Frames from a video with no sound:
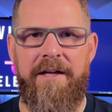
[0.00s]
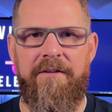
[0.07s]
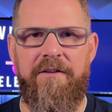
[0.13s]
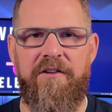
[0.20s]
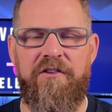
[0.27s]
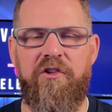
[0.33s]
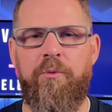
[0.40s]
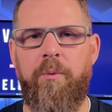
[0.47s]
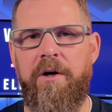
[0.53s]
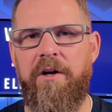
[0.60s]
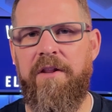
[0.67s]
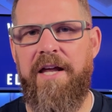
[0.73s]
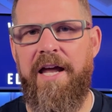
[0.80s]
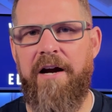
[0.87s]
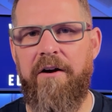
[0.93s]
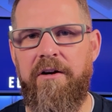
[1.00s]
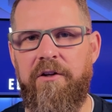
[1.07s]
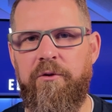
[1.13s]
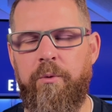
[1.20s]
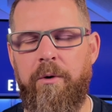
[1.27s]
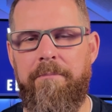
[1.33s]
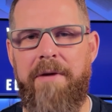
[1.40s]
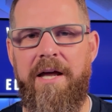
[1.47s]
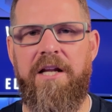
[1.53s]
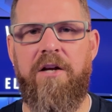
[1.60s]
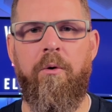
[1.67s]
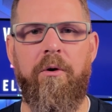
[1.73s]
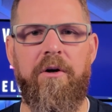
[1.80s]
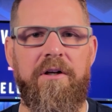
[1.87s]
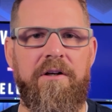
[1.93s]
This is one of the areas where many
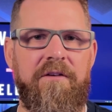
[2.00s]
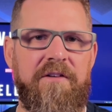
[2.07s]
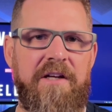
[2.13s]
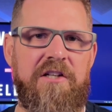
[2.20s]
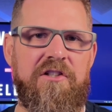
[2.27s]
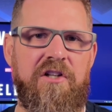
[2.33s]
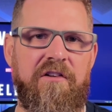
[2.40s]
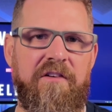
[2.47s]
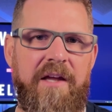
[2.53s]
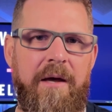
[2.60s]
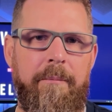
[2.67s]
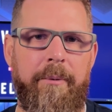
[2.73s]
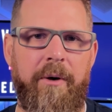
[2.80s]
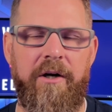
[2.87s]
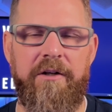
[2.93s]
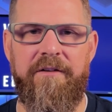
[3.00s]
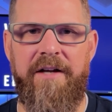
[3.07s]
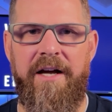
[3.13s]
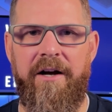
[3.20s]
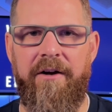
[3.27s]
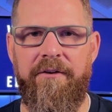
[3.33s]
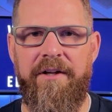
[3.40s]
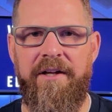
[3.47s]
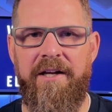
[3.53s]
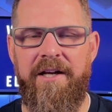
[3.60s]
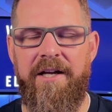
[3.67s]
organizations get bogged down.